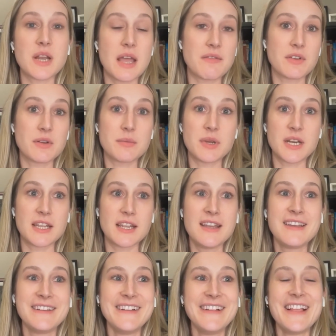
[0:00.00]
but
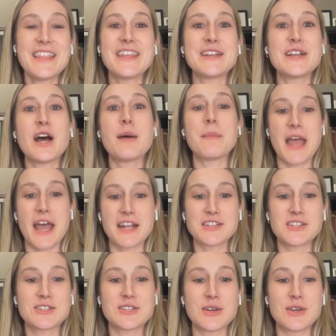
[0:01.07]
everybody, they did not match.